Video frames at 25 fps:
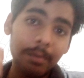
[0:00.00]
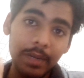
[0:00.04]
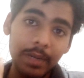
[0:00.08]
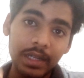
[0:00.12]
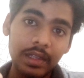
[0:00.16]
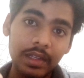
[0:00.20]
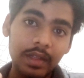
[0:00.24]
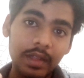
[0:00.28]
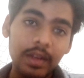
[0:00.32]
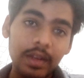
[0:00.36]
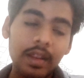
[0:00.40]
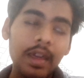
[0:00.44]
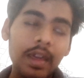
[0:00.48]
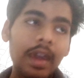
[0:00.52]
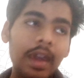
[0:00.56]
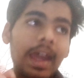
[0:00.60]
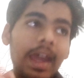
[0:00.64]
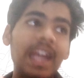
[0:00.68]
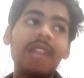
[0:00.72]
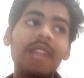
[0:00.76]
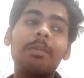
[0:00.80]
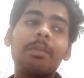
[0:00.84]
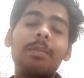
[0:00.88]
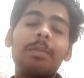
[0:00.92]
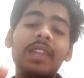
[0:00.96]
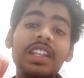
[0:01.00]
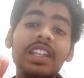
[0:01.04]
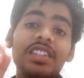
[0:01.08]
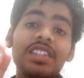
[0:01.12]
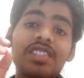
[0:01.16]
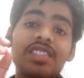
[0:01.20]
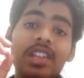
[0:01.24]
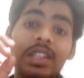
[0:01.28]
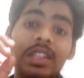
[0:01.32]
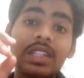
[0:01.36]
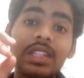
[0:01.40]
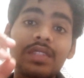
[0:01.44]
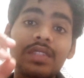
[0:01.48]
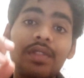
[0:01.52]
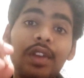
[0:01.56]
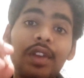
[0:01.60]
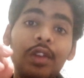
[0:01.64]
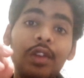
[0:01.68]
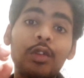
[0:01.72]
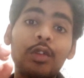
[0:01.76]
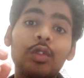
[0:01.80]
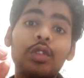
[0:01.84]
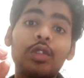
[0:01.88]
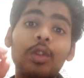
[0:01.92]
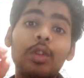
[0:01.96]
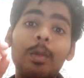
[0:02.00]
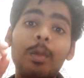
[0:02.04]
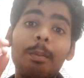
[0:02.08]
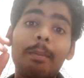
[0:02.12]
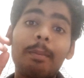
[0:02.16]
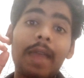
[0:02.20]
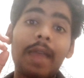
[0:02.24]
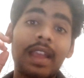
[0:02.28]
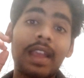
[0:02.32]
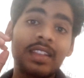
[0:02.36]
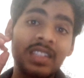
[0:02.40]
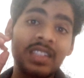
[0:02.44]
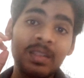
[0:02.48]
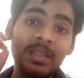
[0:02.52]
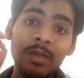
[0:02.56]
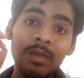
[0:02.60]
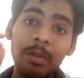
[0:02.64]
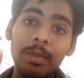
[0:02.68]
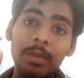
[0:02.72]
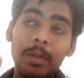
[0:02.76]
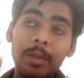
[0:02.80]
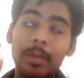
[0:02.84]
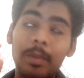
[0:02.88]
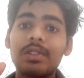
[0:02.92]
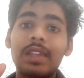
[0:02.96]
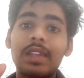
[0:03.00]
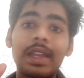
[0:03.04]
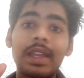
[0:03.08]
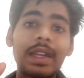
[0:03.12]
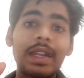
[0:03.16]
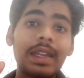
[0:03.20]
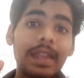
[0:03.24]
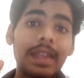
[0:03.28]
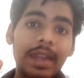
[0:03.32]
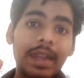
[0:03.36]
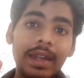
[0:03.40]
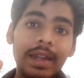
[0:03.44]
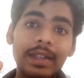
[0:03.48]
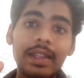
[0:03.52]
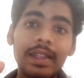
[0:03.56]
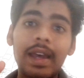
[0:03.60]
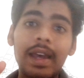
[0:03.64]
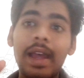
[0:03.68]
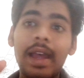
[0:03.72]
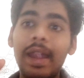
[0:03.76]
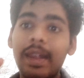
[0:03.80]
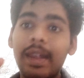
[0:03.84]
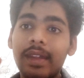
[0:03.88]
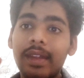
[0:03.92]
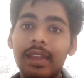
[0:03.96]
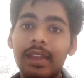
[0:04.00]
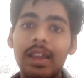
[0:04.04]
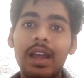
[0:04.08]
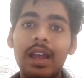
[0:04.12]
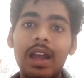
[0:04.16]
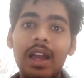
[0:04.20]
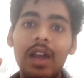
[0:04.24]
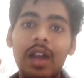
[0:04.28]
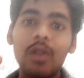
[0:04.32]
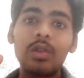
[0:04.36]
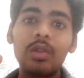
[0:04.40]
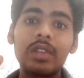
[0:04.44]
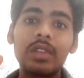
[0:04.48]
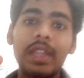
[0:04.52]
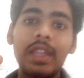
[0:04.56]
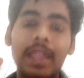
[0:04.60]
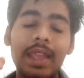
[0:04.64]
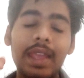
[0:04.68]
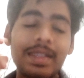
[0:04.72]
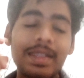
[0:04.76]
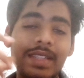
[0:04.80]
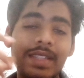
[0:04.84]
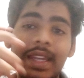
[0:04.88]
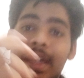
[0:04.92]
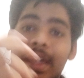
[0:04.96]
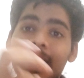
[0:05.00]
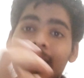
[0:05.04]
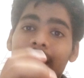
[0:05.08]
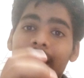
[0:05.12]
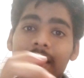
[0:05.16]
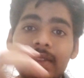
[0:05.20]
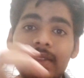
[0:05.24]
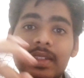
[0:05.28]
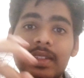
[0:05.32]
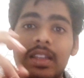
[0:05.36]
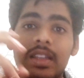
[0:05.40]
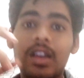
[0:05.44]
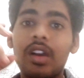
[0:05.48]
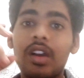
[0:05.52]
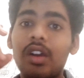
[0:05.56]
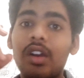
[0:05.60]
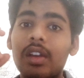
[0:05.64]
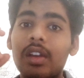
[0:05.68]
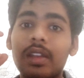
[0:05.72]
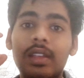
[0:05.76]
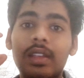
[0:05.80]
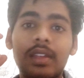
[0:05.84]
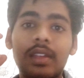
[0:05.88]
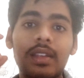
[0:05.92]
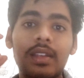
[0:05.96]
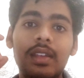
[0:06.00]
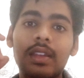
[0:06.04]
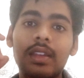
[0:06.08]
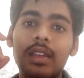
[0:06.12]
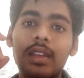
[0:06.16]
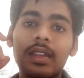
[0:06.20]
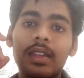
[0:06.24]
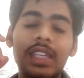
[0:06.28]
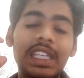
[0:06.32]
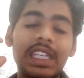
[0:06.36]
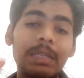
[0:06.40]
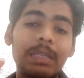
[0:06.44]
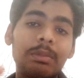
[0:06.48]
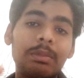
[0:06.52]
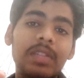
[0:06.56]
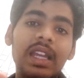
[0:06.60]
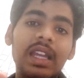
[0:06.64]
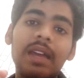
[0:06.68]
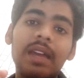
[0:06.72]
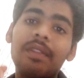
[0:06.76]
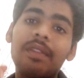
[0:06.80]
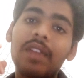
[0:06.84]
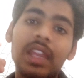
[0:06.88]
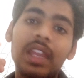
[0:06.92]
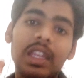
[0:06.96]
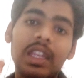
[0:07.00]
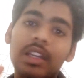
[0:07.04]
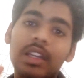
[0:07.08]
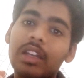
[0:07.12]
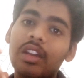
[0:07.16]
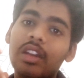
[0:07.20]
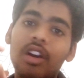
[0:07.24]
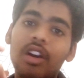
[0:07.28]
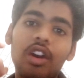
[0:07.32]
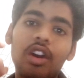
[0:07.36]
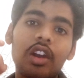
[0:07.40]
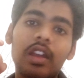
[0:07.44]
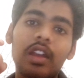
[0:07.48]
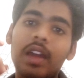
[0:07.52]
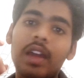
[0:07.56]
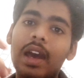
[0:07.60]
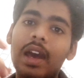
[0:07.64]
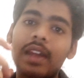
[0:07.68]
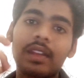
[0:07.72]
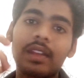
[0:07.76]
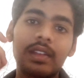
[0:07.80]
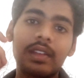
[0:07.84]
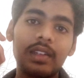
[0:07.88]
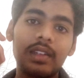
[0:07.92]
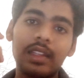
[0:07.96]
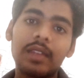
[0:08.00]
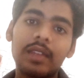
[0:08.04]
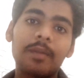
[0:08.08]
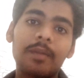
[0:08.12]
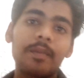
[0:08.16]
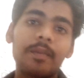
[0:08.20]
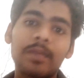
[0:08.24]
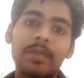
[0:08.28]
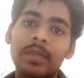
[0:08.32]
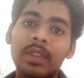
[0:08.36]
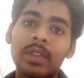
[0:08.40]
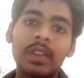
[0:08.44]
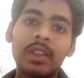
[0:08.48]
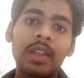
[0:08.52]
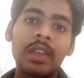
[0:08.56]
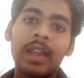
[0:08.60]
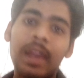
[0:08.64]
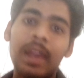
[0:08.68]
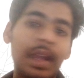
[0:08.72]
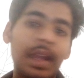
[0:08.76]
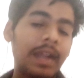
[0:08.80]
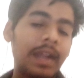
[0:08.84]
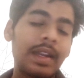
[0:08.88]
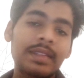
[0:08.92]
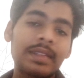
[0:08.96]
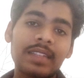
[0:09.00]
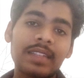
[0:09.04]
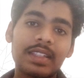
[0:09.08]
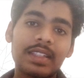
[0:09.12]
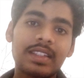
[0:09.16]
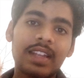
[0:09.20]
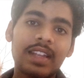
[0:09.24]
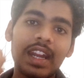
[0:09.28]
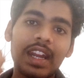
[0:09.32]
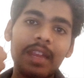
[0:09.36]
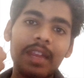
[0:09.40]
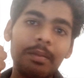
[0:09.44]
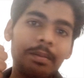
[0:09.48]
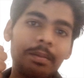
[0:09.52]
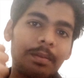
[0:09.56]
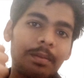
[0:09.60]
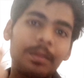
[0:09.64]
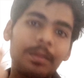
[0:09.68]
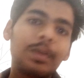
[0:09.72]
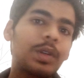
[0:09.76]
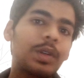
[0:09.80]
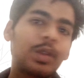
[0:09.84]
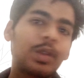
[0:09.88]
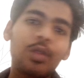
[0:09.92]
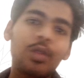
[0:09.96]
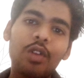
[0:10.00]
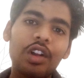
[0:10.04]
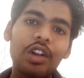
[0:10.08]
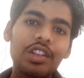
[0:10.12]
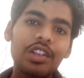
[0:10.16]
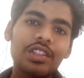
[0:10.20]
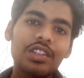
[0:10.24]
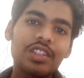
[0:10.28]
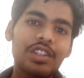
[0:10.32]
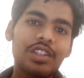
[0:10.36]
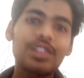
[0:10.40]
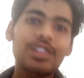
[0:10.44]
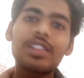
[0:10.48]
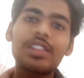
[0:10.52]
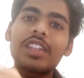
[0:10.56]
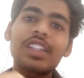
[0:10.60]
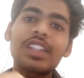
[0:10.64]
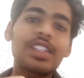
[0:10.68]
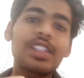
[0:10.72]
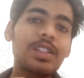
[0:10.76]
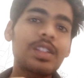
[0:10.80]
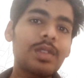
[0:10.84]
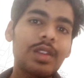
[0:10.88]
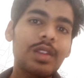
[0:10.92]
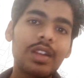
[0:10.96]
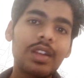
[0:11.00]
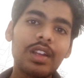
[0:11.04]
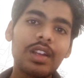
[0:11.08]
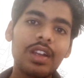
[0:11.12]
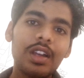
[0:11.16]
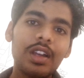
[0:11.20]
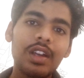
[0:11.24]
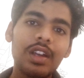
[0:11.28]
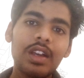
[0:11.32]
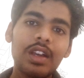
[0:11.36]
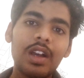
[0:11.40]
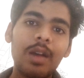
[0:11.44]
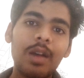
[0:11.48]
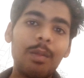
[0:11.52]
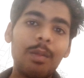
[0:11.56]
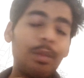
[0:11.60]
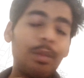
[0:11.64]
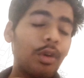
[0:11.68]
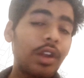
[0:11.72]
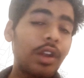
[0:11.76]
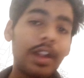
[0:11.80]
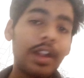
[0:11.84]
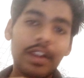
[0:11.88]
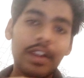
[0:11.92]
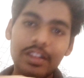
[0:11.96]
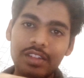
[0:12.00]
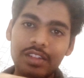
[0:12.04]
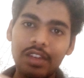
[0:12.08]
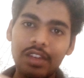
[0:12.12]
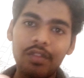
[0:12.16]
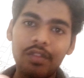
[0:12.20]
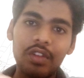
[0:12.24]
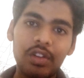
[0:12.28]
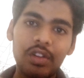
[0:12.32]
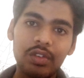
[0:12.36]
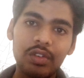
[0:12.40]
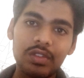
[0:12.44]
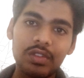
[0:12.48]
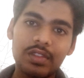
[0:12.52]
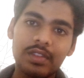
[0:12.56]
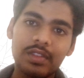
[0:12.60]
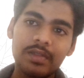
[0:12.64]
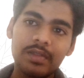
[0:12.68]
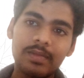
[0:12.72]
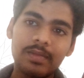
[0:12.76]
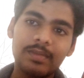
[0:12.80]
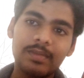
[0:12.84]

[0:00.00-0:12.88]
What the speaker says: button and please share this video to maximum people so they can get the idea how they can sanitize or keep their vehicle or car clean. And subscribe to watch such more interesting videos.